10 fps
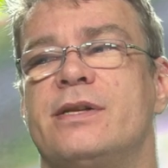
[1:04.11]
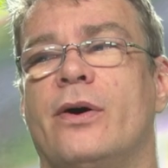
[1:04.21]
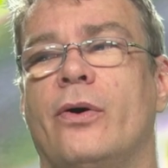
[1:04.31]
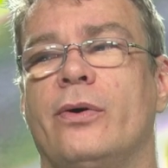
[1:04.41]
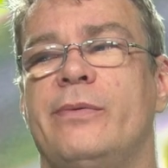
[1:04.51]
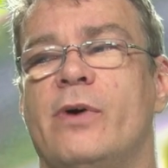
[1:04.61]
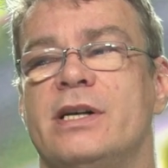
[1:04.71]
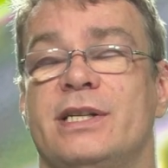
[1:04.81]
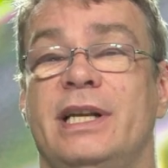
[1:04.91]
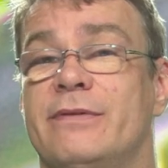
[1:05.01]
the early
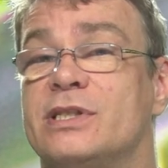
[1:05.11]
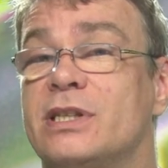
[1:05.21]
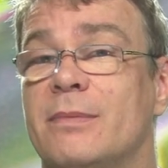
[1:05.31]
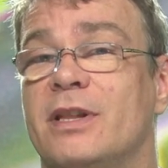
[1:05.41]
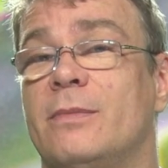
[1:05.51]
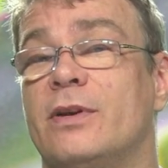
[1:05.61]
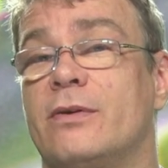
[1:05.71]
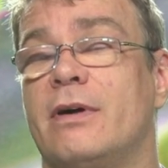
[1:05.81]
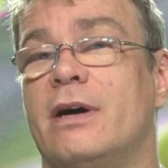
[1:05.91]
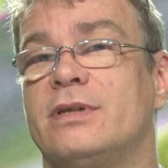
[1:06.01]
ones, and even some of them
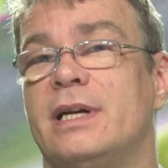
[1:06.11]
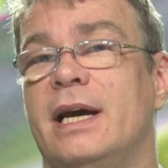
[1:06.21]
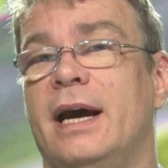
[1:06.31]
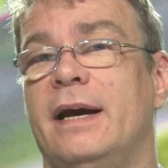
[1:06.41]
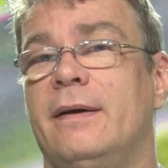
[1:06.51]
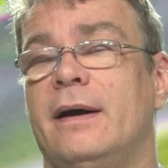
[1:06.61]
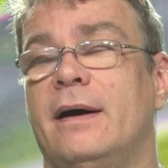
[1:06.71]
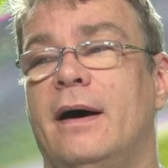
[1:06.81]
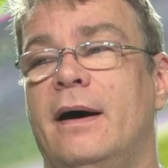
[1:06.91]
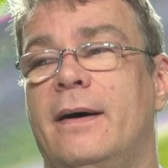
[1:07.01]
that are out today,
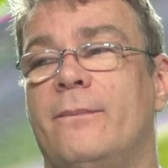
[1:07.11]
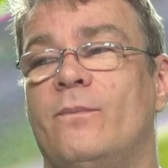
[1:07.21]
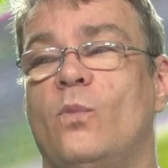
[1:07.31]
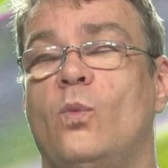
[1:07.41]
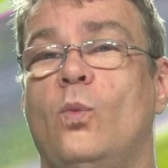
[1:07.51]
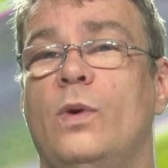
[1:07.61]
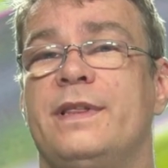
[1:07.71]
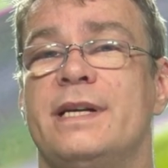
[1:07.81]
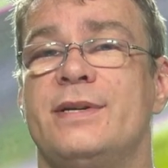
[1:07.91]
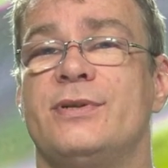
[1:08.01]

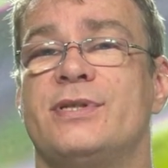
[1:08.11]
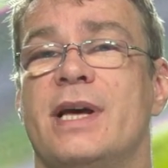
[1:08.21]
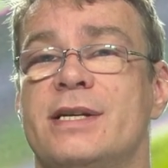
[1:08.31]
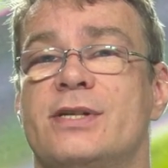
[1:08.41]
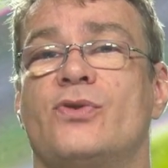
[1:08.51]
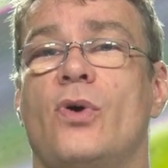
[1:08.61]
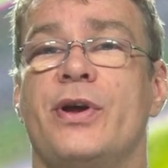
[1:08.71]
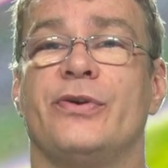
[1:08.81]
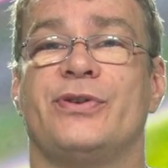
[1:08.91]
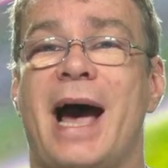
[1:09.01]
what they do is they destroy
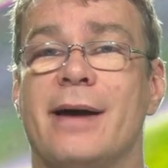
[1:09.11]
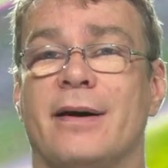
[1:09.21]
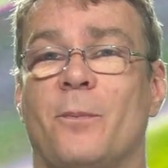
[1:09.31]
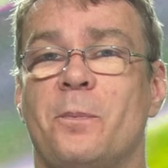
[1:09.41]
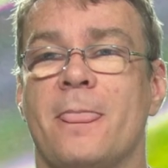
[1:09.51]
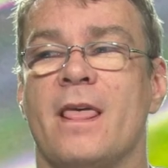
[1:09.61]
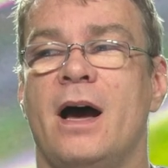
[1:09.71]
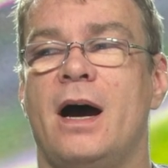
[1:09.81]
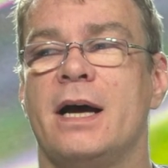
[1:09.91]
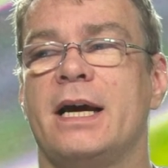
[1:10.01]
your data.
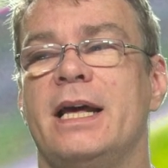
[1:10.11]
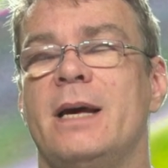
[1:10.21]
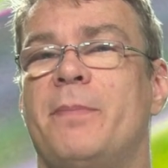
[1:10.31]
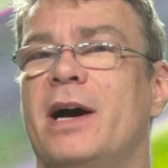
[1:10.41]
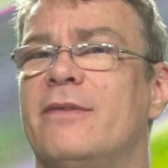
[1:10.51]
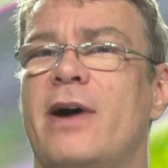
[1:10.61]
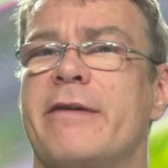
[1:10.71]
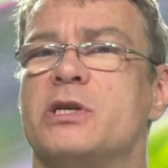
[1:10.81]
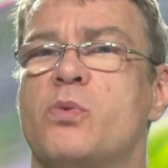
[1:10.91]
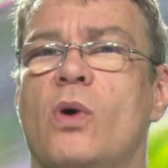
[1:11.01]
I got hit by a
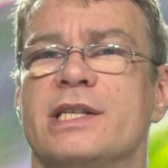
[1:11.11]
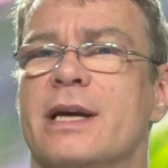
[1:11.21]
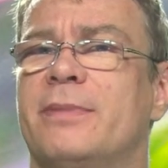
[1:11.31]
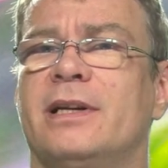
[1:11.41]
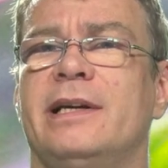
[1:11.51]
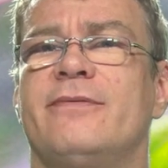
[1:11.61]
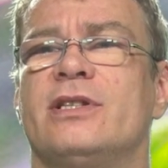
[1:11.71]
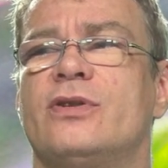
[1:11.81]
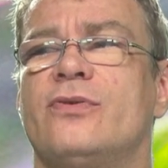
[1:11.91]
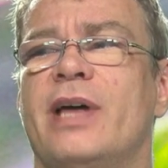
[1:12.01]
virus once, I believe
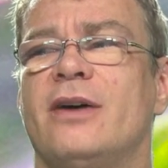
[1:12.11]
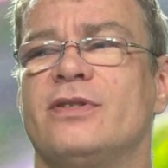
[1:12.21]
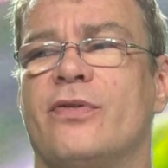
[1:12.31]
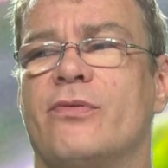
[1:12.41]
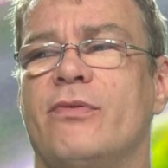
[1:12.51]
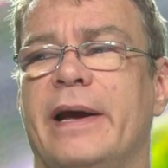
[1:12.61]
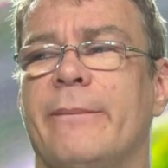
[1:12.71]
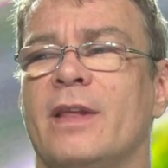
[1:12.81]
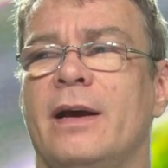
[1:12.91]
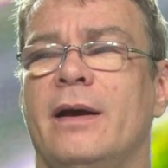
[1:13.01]
in 2003.
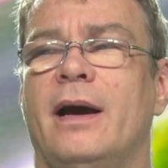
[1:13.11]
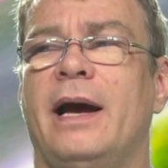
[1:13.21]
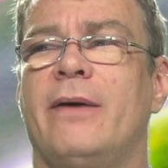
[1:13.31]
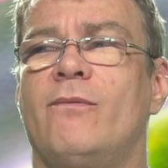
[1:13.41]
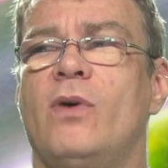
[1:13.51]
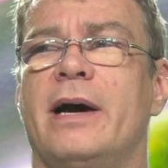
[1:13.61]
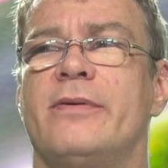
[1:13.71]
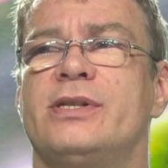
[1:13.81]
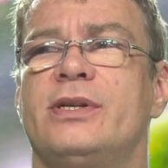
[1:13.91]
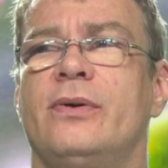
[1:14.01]
And what I
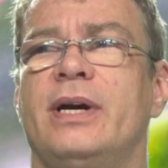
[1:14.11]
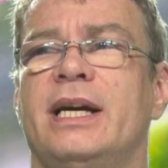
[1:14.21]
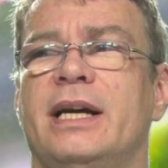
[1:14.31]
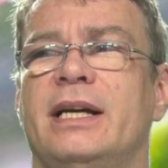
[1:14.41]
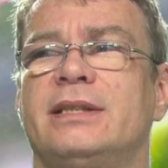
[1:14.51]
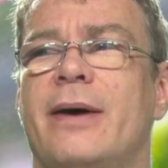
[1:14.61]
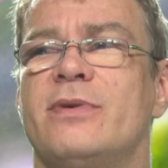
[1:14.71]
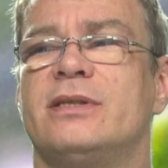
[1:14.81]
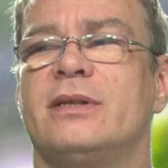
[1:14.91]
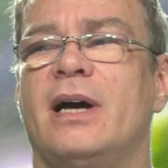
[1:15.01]
was doing is I
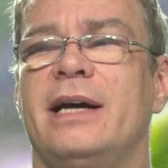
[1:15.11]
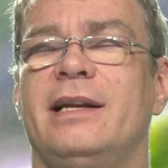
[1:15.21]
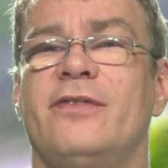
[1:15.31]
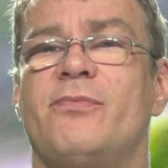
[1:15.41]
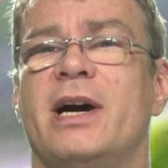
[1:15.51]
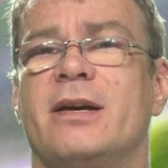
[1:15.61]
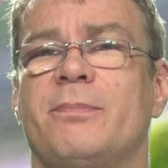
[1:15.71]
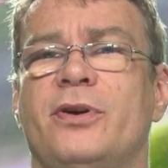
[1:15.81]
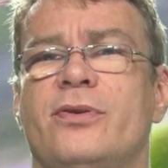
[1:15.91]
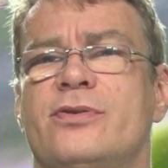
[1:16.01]
leave my
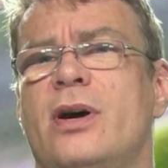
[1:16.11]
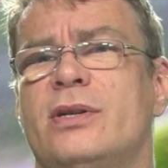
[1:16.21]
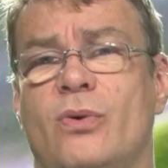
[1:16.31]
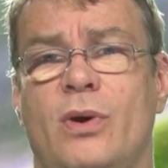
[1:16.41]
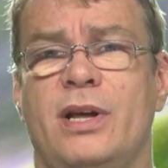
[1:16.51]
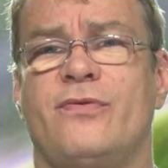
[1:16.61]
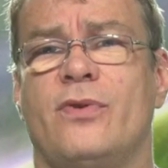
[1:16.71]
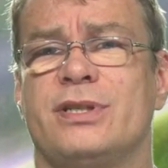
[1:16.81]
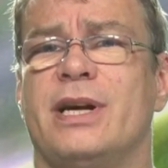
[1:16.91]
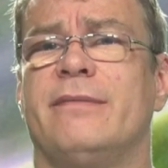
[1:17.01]
computers on
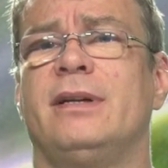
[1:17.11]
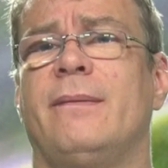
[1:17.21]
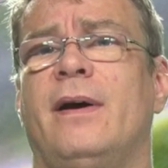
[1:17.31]
24/7.